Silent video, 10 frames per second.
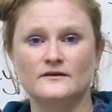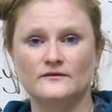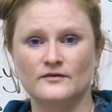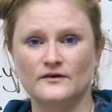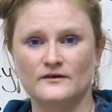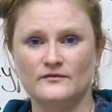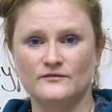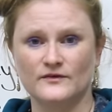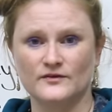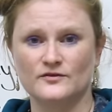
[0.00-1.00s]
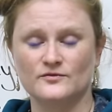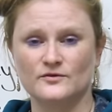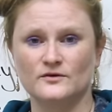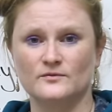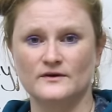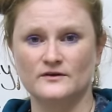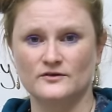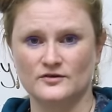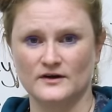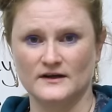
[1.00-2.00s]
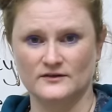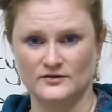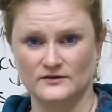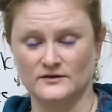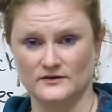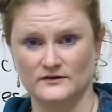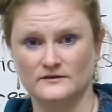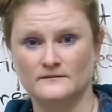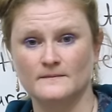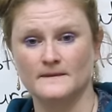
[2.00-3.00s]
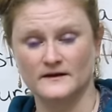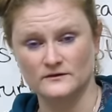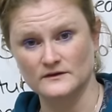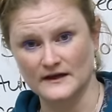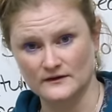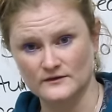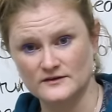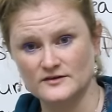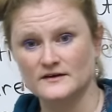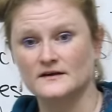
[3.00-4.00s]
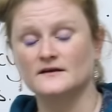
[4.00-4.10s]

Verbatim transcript: The very first rule when you're trying to learn a new language,